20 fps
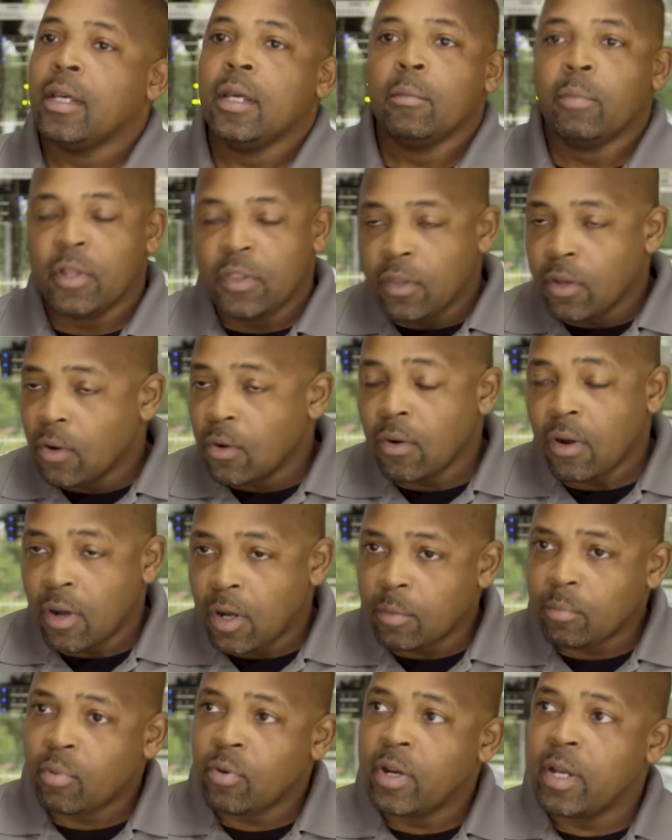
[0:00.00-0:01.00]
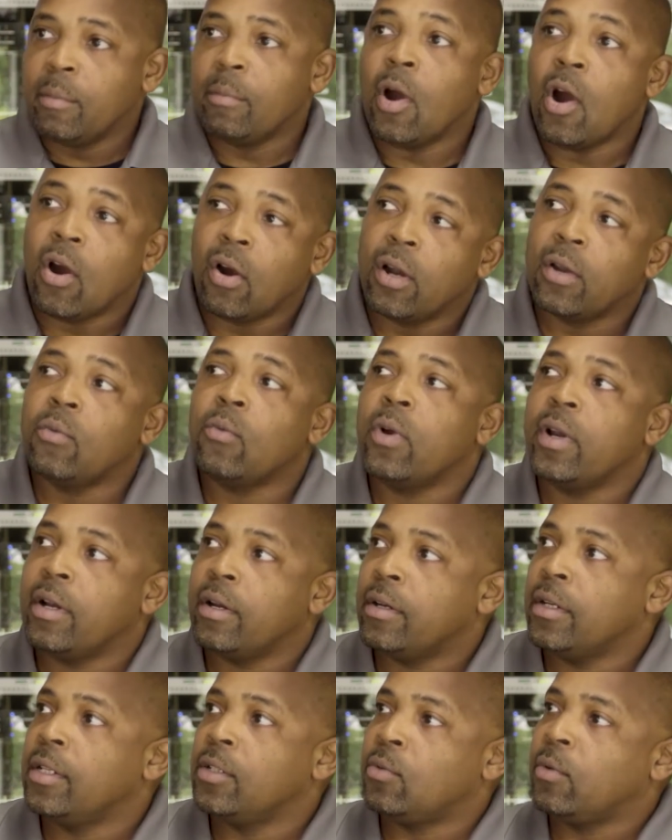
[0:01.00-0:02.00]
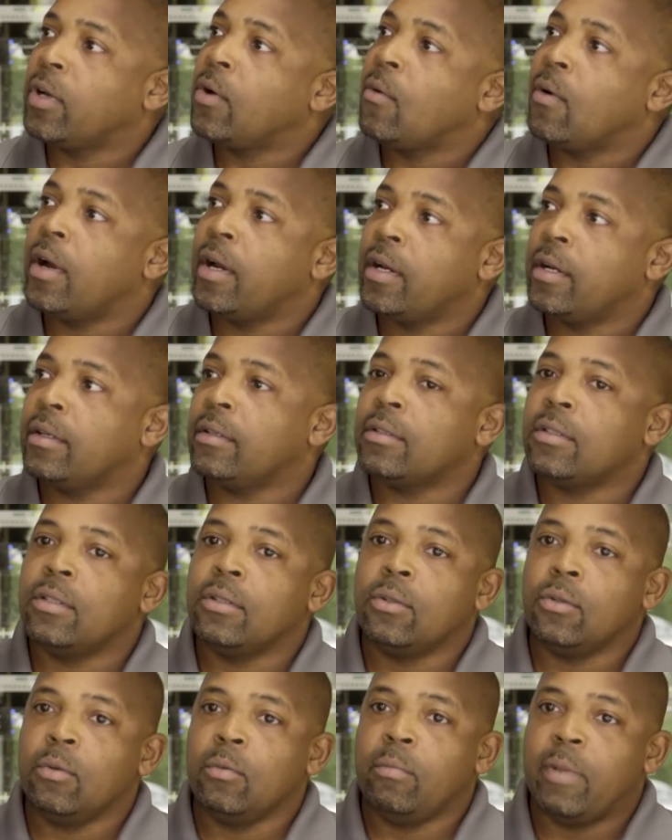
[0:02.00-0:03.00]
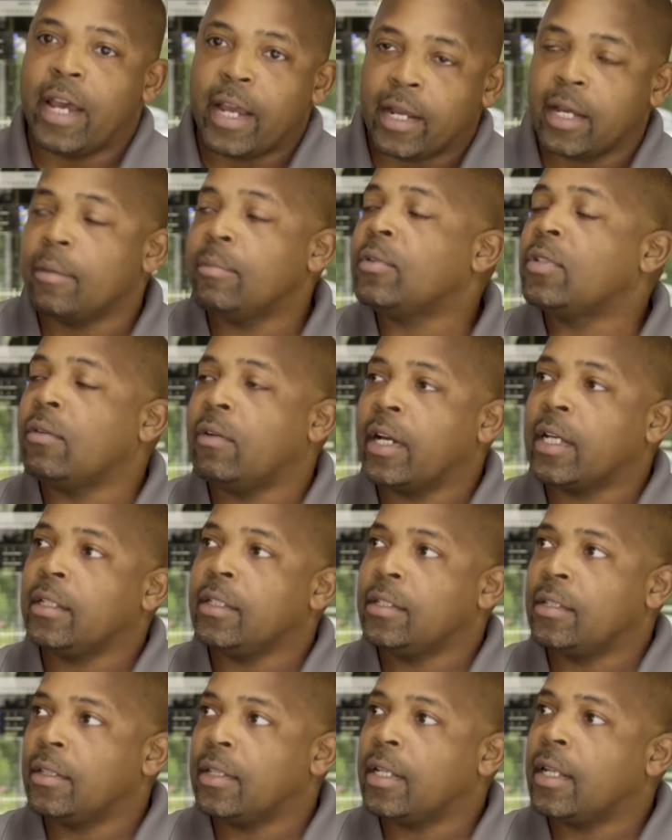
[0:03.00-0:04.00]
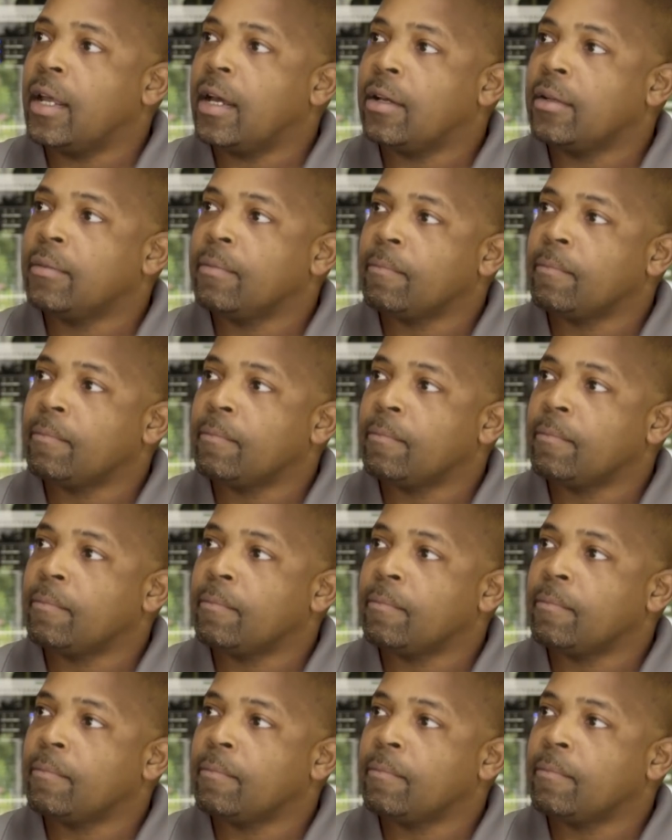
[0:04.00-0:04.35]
But no on-prem hardware is required to back up directly to the cloud.